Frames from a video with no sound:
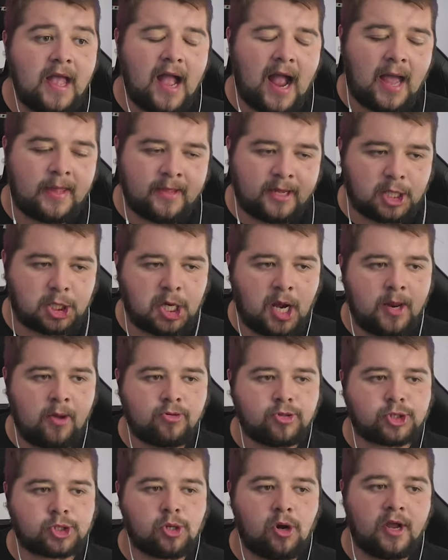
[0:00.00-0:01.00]
And the Shadow
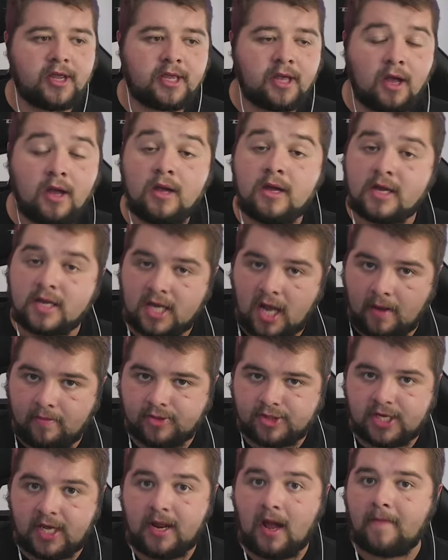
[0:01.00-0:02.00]
Striker
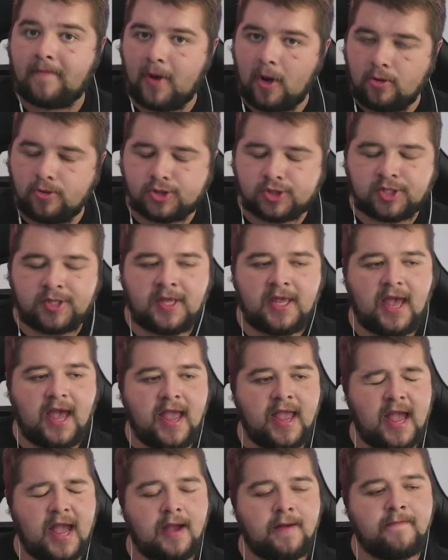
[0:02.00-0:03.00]
comes in opposed to the
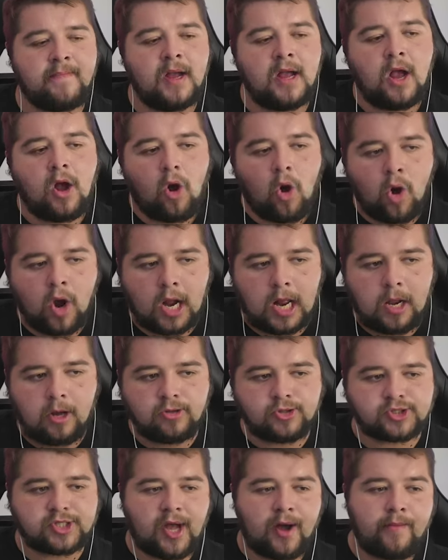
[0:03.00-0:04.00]
AM on
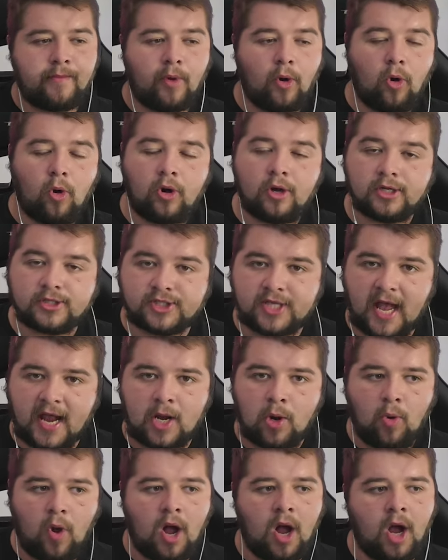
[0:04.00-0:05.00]
close down more,
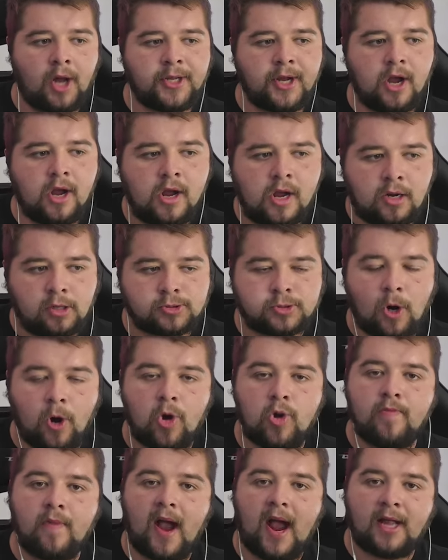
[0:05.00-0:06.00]
tackle harder,
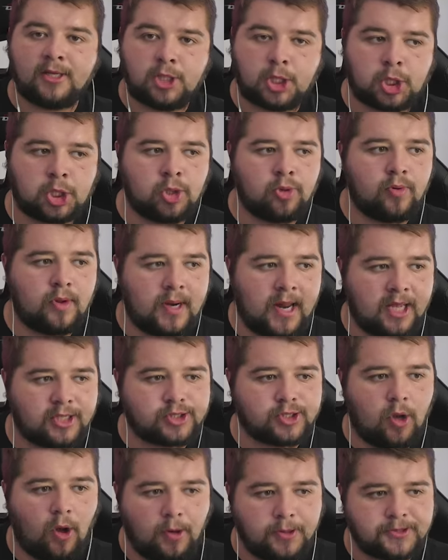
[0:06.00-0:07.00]
roam, and shoot less
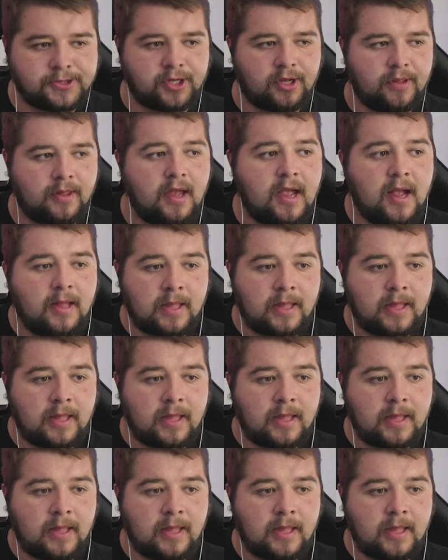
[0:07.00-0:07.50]
often.